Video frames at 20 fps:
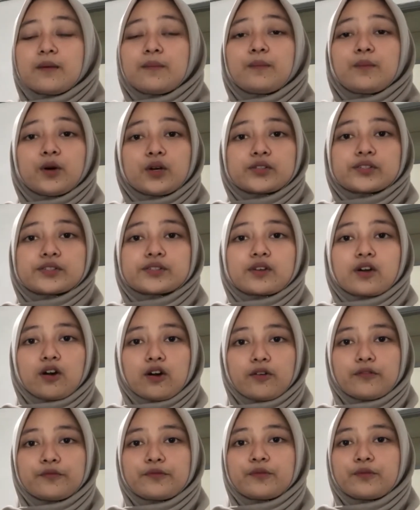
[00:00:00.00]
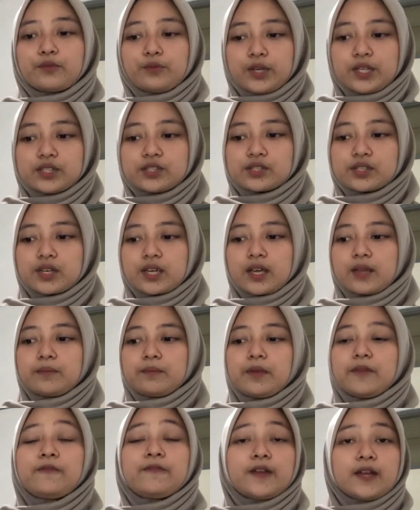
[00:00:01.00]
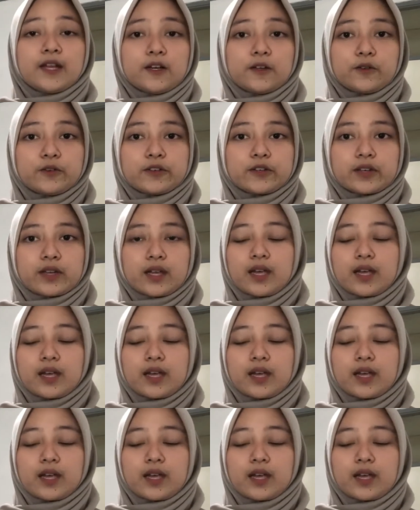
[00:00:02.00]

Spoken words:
most of which can be valued,